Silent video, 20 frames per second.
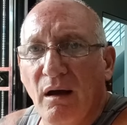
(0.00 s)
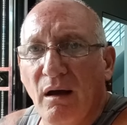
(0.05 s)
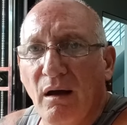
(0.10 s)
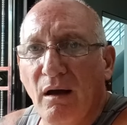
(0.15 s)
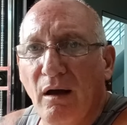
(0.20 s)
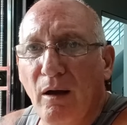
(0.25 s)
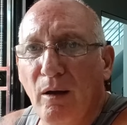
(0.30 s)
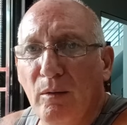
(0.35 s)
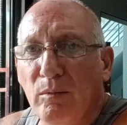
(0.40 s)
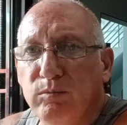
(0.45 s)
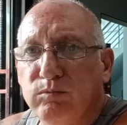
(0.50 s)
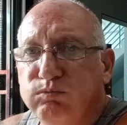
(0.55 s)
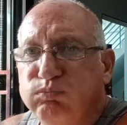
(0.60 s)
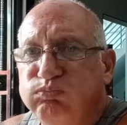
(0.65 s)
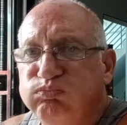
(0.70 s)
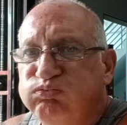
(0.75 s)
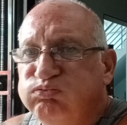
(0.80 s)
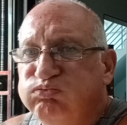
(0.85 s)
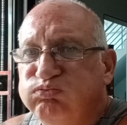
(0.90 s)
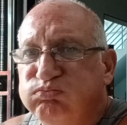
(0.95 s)

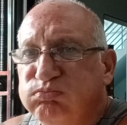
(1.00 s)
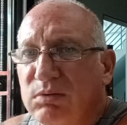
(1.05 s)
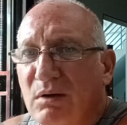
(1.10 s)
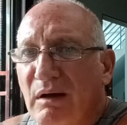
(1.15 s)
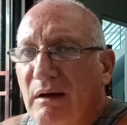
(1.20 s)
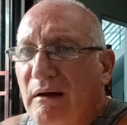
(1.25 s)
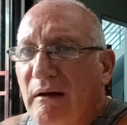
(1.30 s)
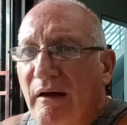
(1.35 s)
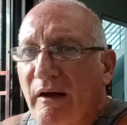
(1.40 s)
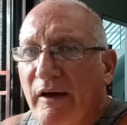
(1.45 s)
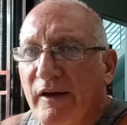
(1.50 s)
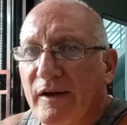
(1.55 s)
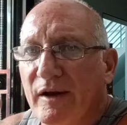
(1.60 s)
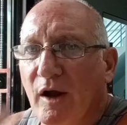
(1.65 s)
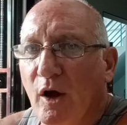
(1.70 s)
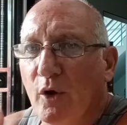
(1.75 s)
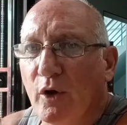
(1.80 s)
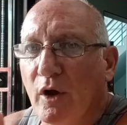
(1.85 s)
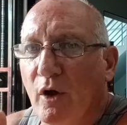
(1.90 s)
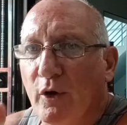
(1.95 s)

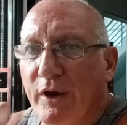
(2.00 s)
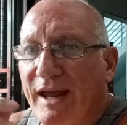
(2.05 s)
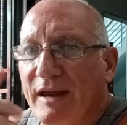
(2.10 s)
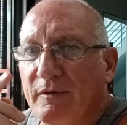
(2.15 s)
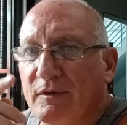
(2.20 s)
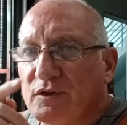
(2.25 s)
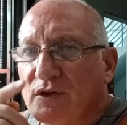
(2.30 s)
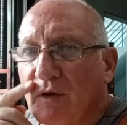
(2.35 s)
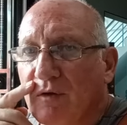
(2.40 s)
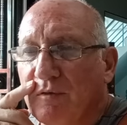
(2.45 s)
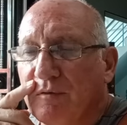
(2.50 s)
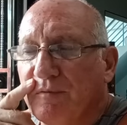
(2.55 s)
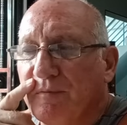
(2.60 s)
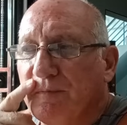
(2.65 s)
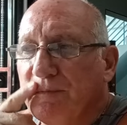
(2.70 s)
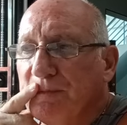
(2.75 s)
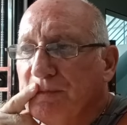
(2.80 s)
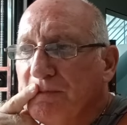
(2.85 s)
Okay, so